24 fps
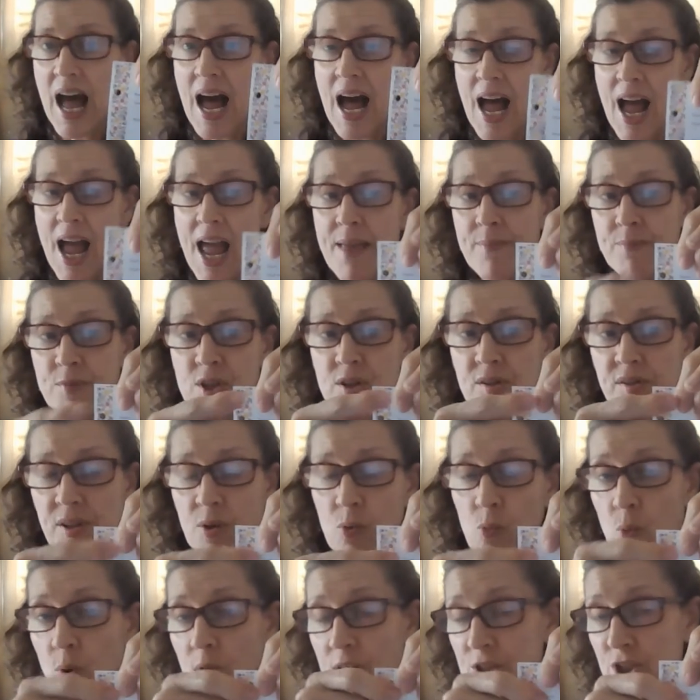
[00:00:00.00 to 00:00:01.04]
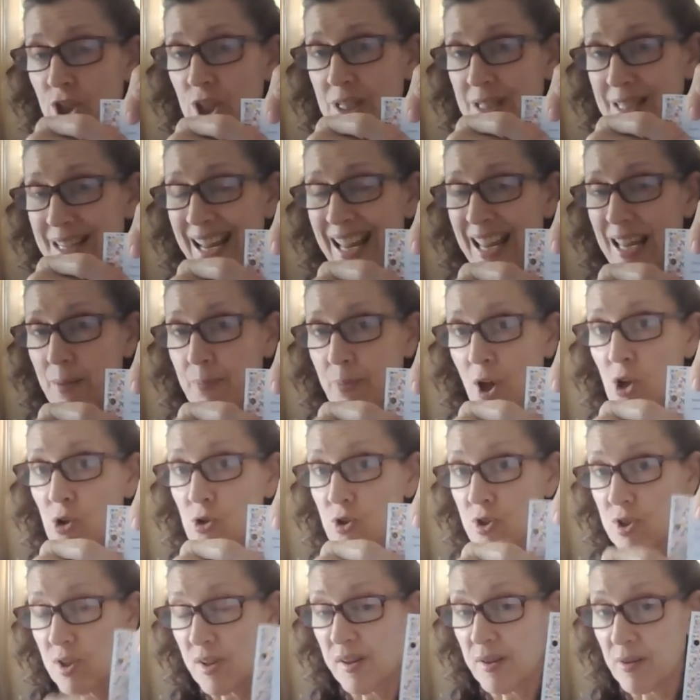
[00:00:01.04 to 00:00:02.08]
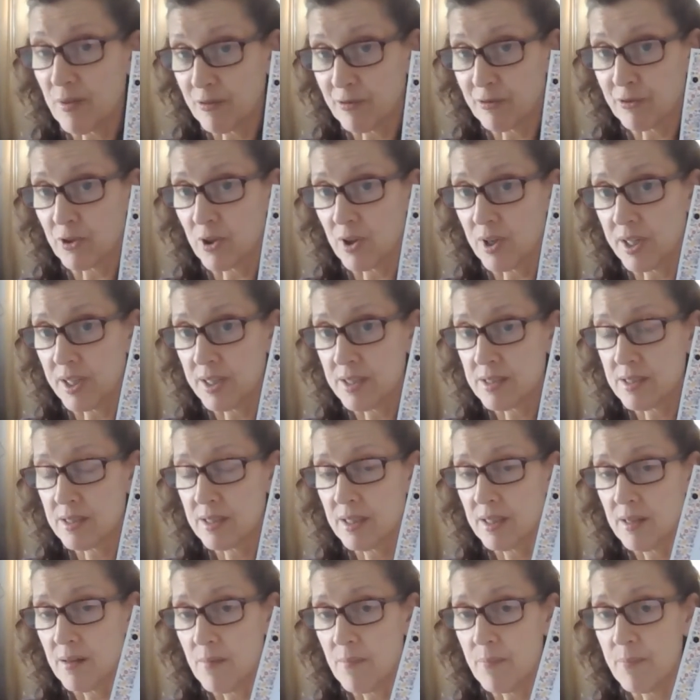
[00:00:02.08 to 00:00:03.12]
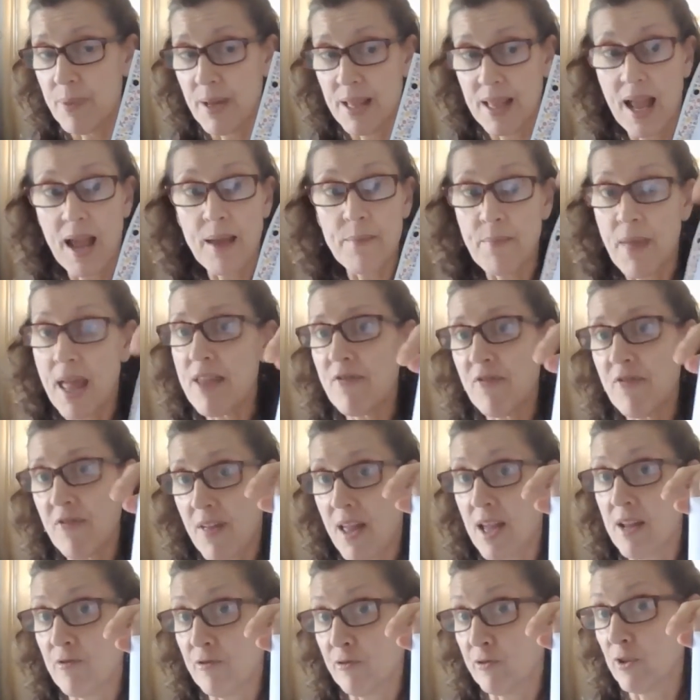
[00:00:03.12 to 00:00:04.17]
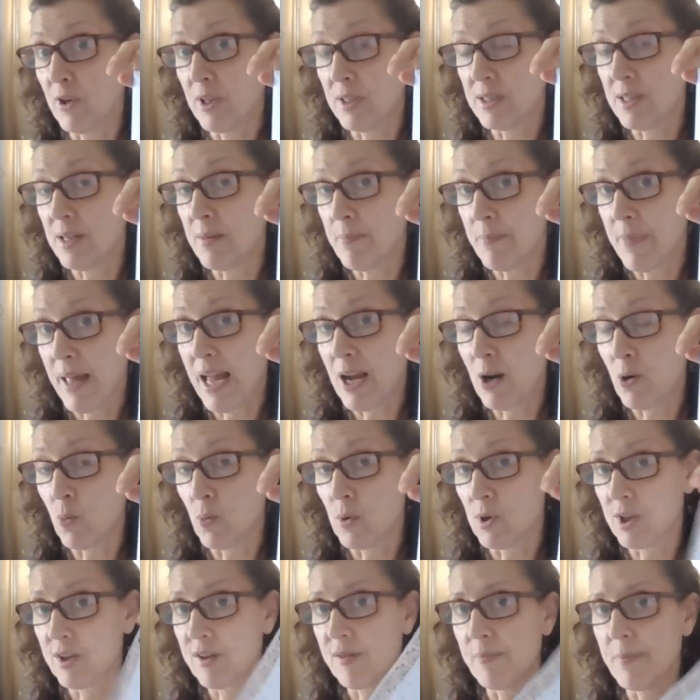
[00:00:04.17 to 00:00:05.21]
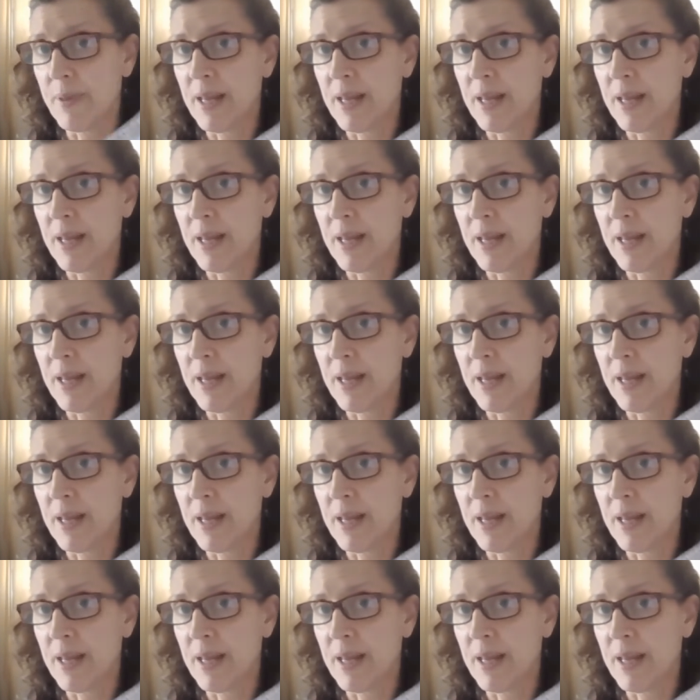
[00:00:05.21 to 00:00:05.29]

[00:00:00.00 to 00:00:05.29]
I'm using washi tape on just the front, but I may find front and back works